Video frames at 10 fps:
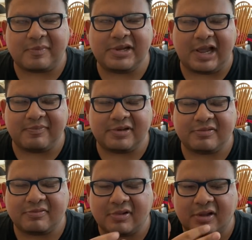I mean, I've
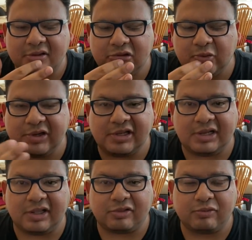been doing a
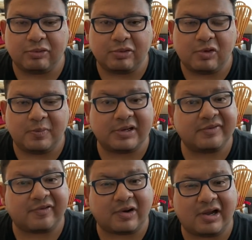lot through couponing
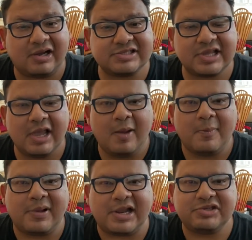for a cause,
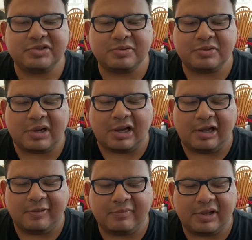but I do
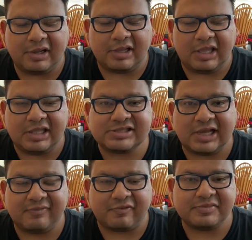
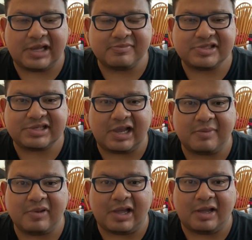from time to
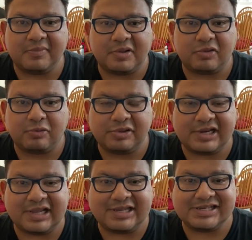time through the
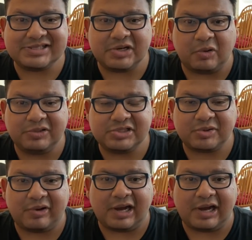99-cent only store.